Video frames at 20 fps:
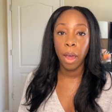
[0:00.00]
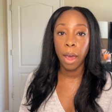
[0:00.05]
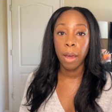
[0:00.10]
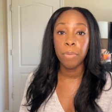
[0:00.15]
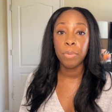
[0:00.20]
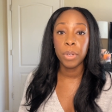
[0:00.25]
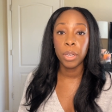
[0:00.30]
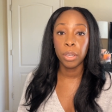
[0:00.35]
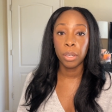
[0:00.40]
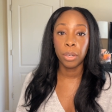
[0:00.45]

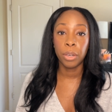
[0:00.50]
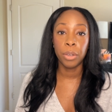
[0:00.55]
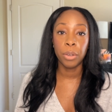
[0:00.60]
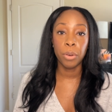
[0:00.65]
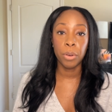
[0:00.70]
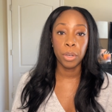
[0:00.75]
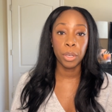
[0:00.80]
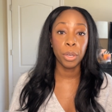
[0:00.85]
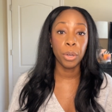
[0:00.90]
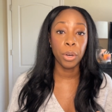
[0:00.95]
have to learn
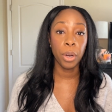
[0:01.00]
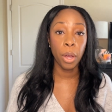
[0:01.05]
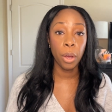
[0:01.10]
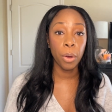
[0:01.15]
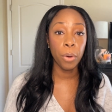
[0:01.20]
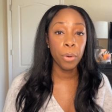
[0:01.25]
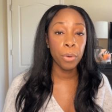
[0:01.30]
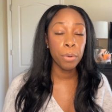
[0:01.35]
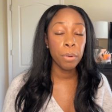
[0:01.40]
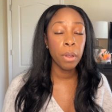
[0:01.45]
on your
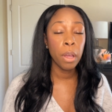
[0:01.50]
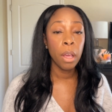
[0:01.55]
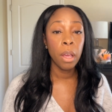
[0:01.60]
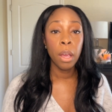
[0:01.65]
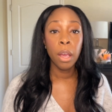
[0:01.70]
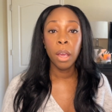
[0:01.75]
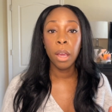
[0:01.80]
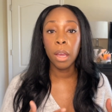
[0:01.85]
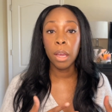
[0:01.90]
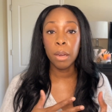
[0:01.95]
own.
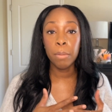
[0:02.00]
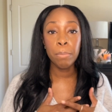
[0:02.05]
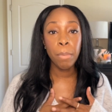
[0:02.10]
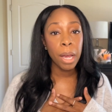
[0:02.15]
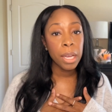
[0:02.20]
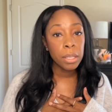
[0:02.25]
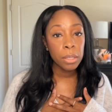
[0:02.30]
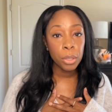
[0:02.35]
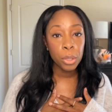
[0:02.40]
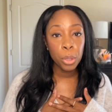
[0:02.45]
In
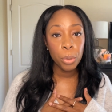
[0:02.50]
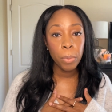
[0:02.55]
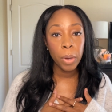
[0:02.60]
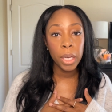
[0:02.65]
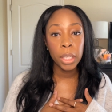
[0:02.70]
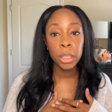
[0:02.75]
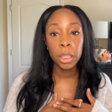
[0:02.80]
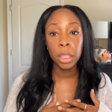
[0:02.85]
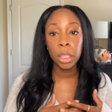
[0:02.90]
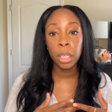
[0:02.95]
my
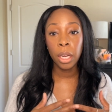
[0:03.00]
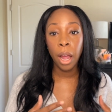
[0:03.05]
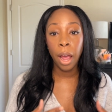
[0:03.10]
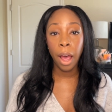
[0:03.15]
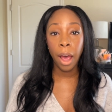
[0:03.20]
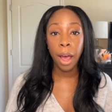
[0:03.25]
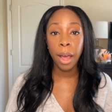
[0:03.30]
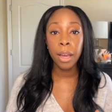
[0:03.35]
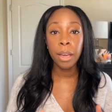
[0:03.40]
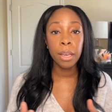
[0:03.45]
situation,
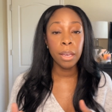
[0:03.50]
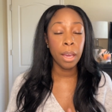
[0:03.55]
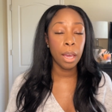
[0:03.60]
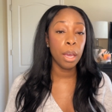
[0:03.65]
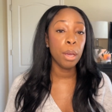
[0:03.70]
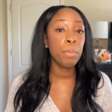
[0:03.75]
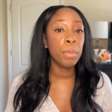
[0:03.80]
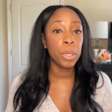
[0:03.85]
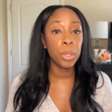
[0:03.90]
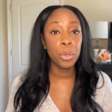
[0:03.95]
I
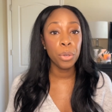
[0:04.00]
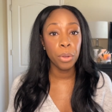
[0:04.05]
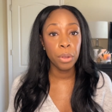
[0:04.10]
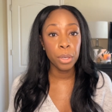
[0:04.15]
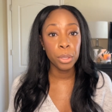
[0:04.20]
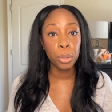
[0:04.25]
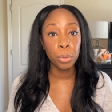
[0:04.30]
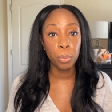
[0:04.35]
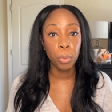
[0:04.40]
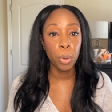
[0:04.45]
came into
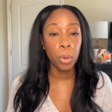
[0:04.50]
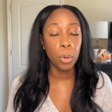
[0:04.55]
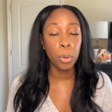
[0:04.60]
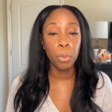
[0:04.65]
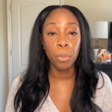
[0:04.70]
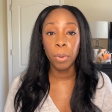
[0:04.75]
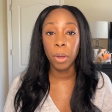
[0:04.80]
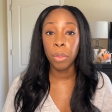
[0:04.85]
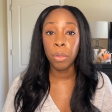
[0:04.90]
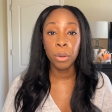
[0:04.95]
this
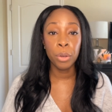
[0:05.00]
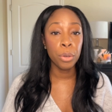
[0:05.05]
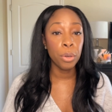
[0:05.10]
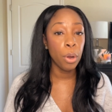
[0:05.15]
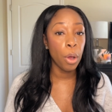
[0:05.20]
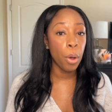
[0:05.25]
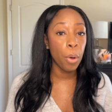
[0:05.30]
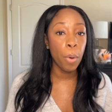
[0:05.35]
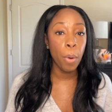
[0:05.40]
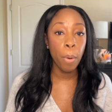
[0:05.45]
role with
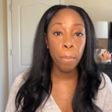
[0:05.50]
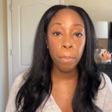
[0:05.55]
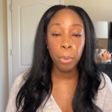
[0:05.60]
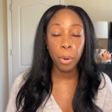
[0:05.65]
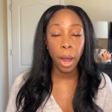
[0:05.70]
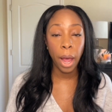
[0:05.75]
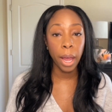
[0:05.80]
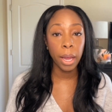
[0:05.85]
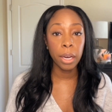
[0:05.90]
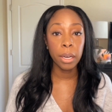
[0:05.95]
no
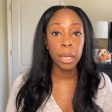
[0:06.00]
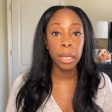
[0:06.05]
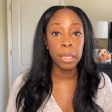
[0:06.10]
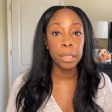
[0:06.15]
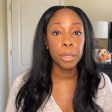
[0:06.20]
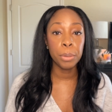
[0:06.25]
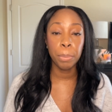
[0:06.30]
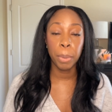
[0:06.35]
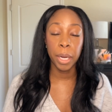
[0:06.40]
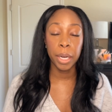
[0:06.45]
prior
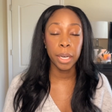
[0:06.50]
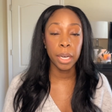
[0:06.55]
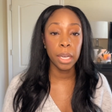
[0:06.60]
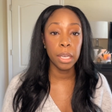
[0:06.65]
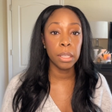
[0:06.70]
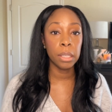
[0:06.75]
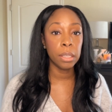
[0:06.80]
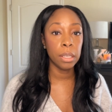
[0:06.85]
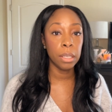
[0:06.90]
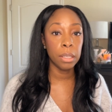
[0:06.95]

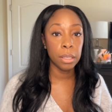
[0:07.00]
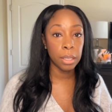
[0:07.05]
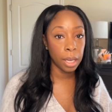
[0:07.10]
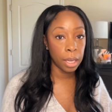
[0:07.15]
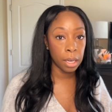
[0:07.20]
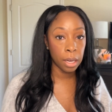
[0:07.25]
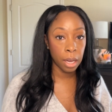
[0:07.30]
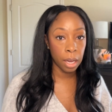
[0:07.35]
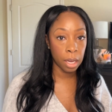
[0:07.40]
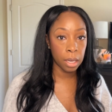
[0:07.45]
experience in
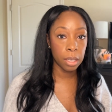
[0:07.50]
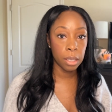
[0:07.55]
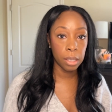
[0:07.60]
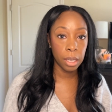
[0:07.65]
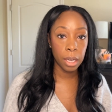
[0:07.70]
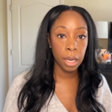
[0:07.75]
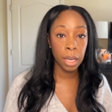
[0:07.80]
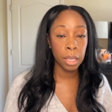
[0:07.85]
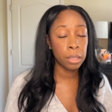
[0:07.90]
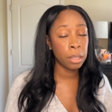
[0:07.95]
data
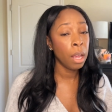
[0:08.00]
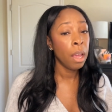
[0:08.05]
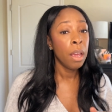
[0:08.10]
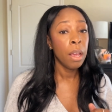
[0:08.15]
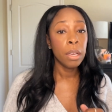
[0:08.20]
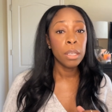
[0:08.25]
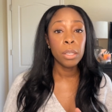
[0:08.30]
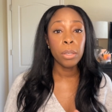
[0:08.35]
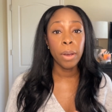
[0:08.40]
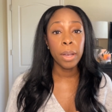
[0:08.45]
analytics.
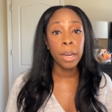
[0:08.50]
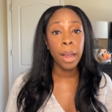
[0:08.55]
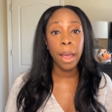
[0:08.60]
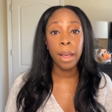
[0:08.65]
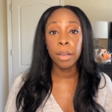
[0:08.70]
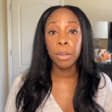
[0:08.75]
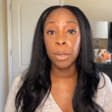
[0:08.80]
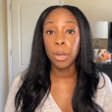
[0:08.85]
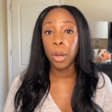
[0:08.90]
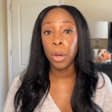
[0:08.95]
So I
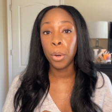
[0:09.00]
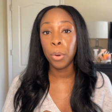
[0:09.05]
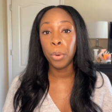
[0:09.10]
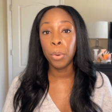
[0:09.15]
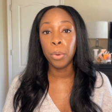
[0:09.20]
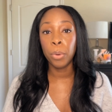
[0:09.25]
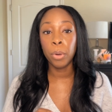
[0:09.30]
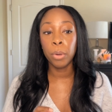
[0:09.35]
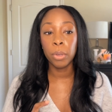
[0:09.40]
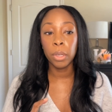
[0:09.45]
had
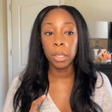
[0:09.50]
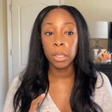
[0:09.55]
no